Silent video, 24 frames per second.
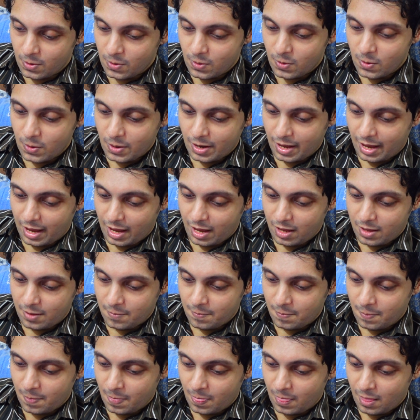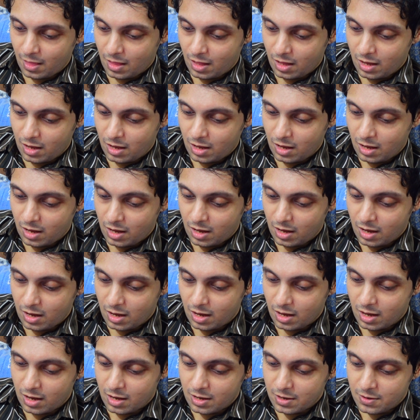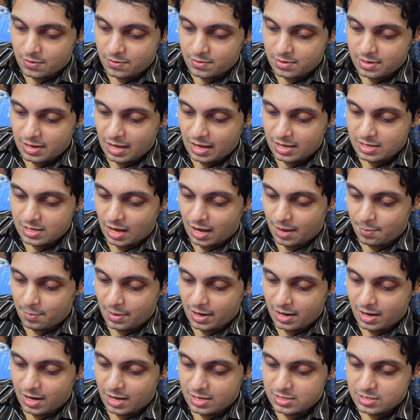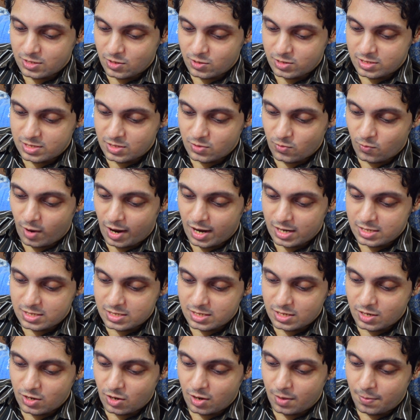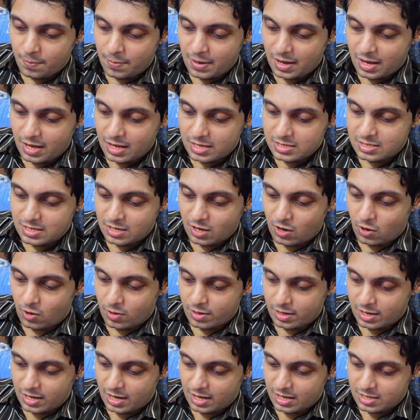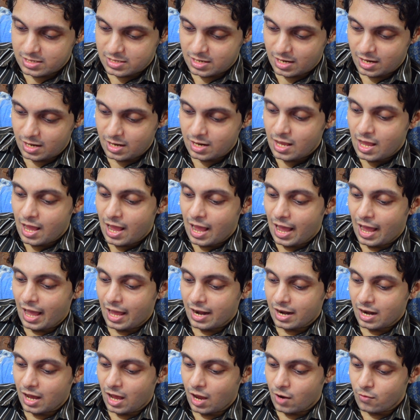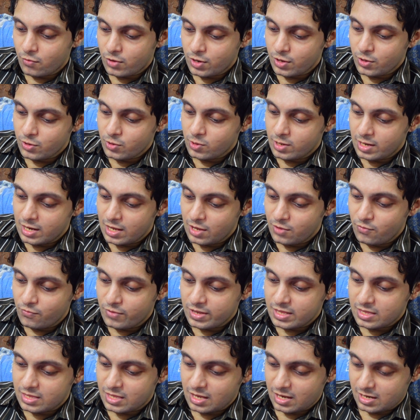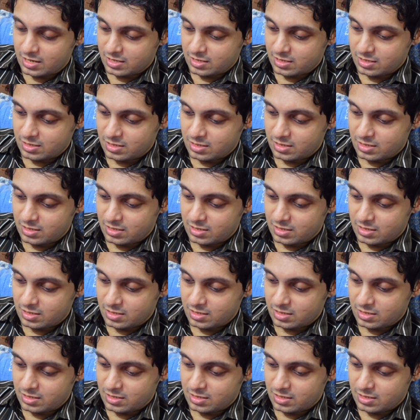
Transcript: Okay. My next question: what's your biggest contradiction, and how do you live with it?